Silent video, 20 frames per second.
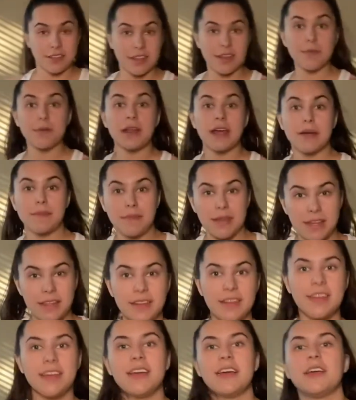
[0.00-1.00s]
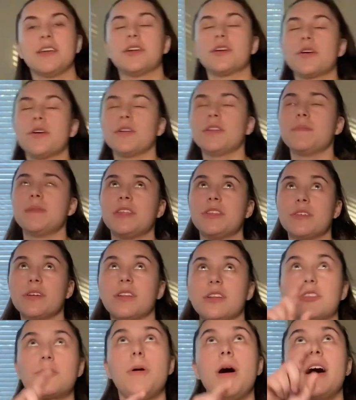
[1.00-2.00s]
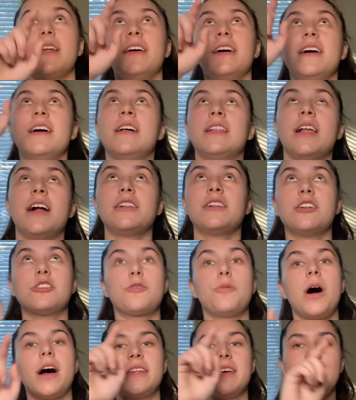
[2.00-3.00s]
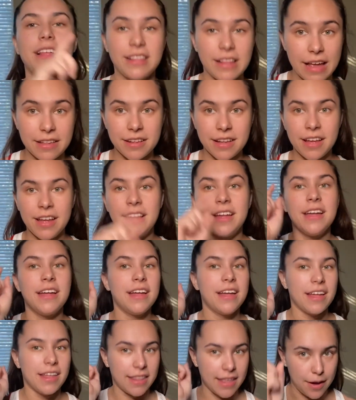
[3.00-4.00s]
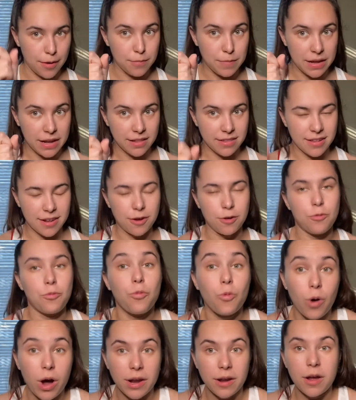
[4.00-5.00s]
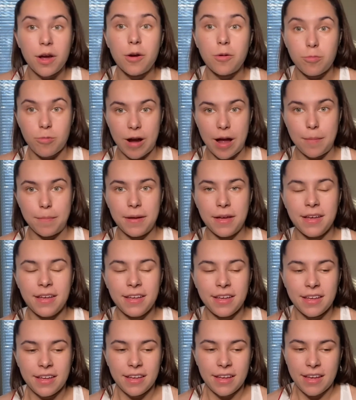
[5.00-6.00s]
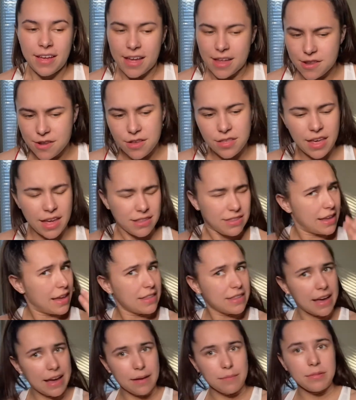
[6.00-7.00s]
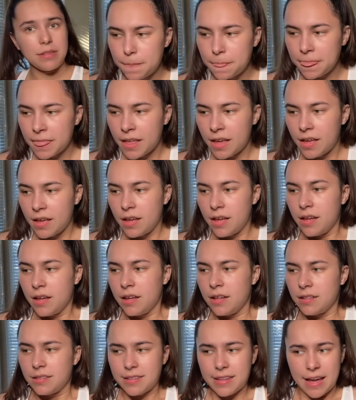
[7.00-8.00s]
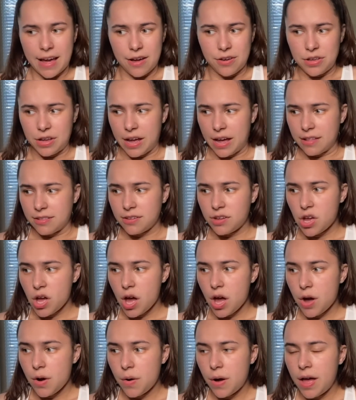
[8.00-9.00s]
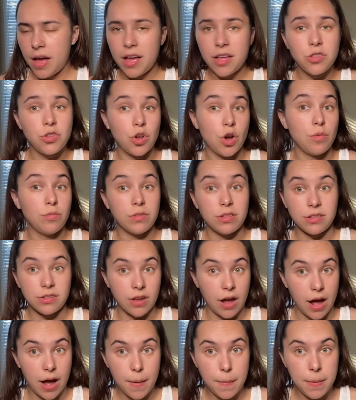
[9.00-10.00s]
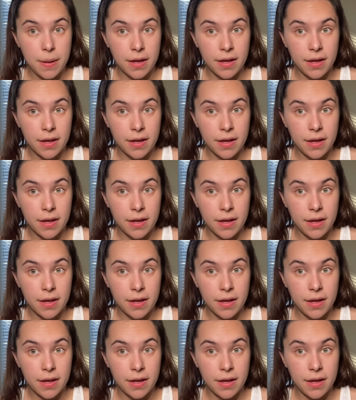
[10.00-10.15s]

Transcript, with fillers: what I mean? You're going to be doing squat, lunge, squat, lunge. And that would be considered one rep. And do that ten times. See how you guys go. Don't stop.